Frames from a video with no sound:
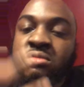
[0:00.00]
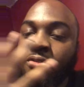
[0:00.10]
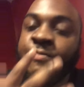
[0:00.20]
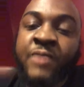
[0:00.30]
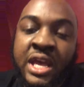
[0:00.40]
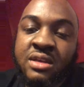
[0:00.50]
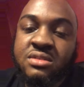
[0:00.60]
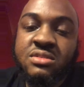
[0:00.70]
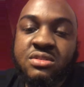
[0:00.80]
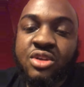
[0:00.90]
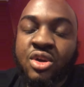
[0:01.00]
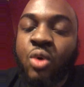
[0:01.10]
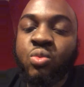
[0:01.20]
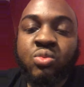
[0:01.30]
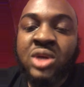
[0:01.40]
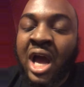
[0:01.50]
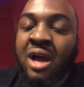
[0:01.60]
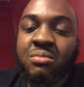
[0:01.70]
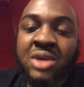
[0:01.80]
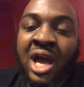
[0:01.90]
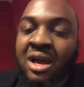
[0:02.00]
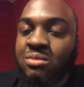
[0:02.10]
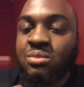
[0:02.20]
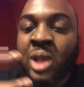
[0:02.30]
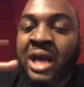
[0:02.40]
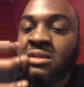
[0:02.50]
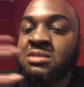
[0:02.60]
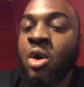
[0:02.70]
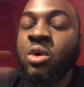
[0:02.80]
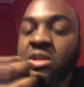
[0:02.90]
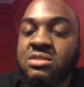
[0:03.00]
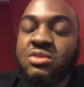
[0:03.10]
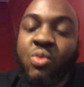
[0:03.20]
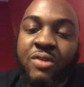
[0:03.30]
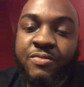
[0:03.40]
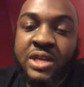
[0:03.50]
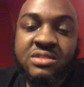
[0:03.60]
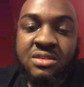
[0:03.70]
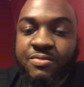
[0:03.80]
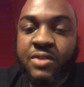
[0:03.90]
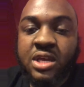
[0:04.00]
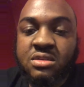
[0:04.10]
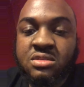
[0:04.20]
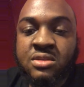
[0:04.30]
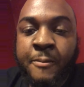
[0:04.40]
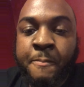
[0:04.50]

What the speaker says: face, you know, not like talking to her face to face.